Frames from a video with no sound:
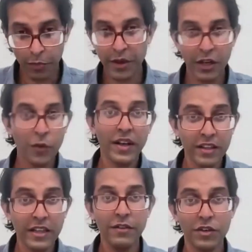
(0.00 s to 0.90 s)
pretty
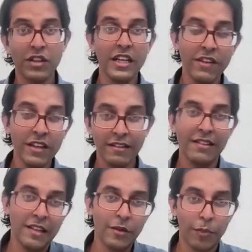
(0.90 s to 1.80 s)
quickly relieve it.
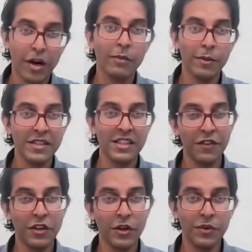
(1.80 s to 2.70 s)
The problem is if
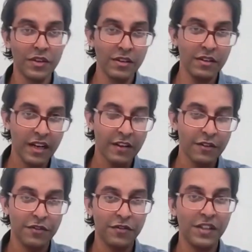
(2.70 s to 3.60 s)
you don't kind
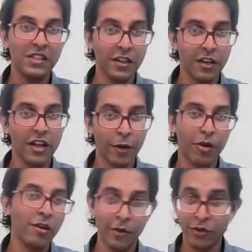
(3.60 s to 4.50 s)
of fix the underlying
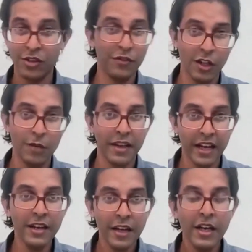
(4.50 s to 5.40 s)
problem, it'll just fill up
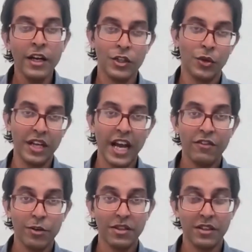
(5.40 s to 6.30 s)
again shortly
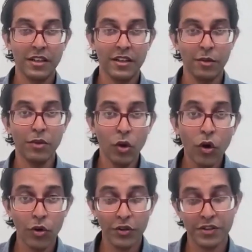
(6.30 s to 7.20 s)
after. But the
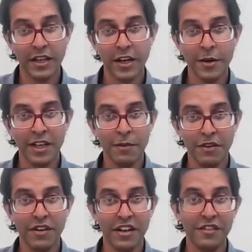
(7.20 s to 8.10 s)
blowholes can be
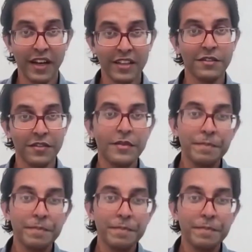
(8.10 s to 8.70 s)
very effective.